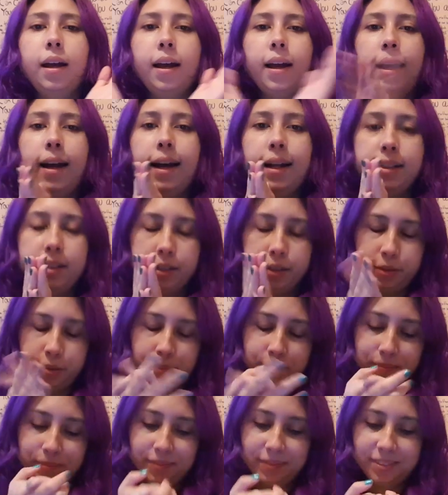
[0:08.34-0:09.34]
Hello.
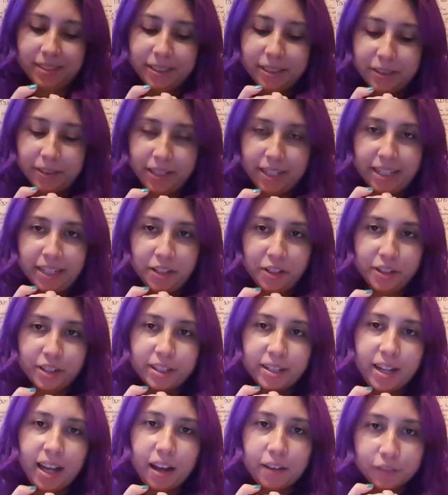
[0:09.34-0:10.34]
Okay, you're
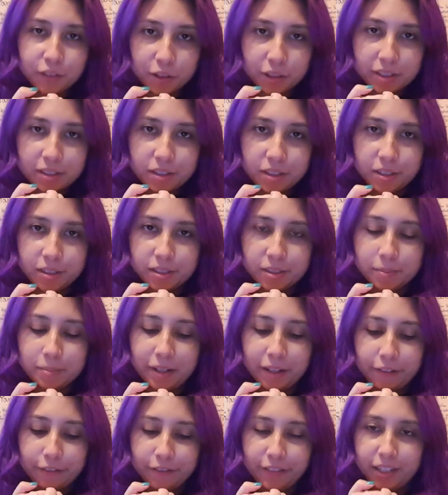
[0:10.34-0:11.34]
gonna have to excuse
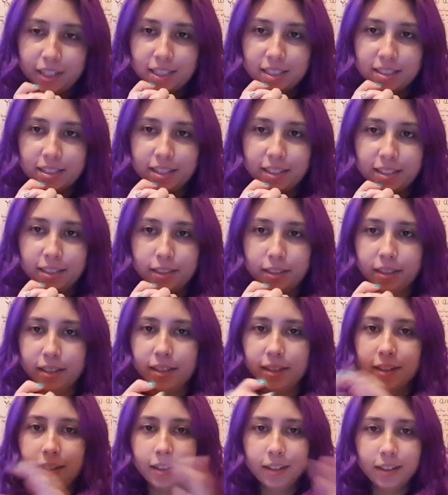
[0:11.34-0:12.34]
my face and
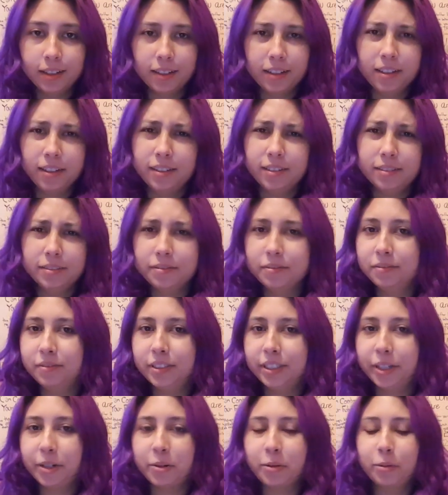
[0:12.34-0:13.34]
the
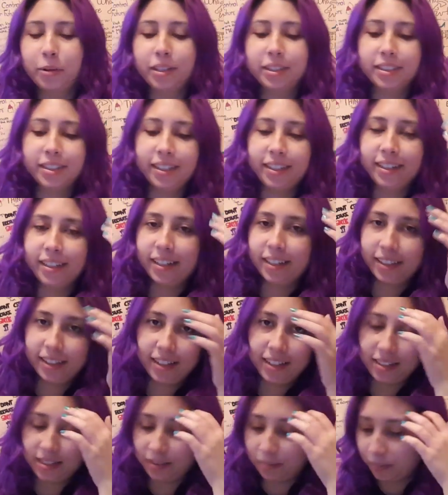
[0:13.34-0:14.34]
video quality, I
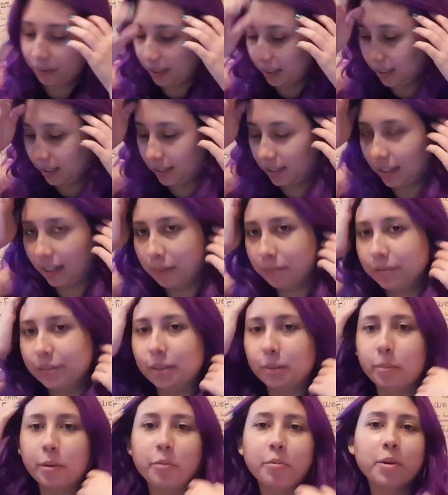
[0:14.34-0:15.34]
guess, because I'm
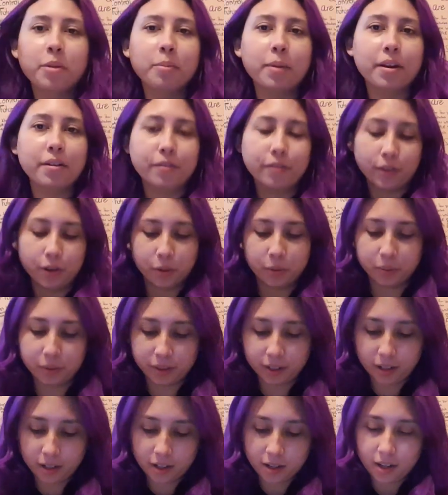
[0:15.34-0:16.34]
filming with my
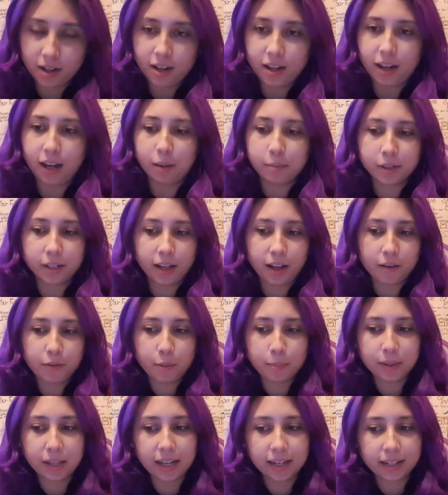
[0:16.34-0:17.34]
phone. I'm gonna have
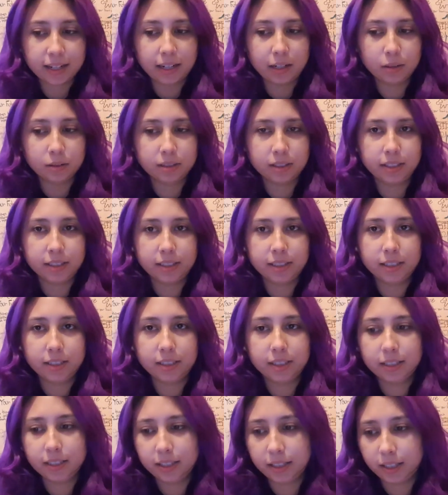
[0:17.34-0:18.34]
a blackout
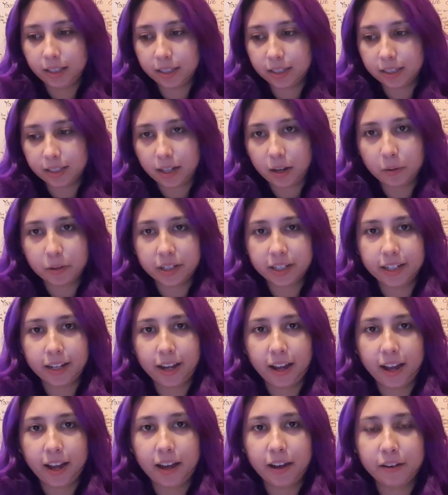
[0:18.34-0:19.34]
in like an hour and a
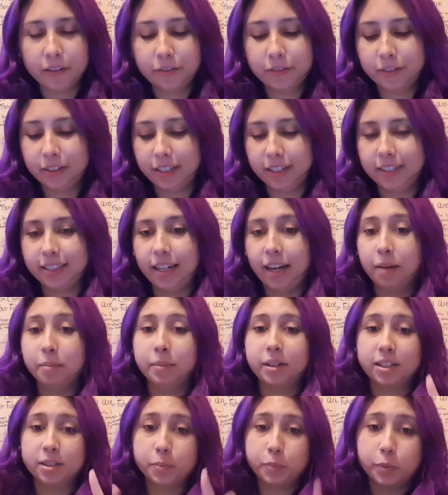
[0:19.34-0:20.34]
half, and
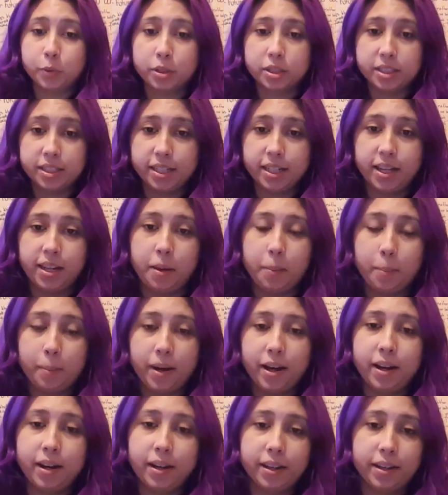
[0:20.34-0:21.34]
I'm exporting
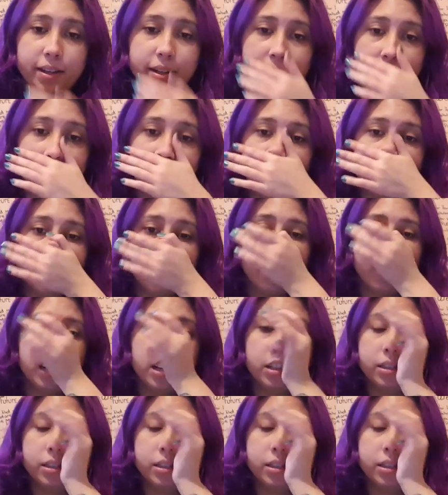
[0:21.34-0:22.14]
my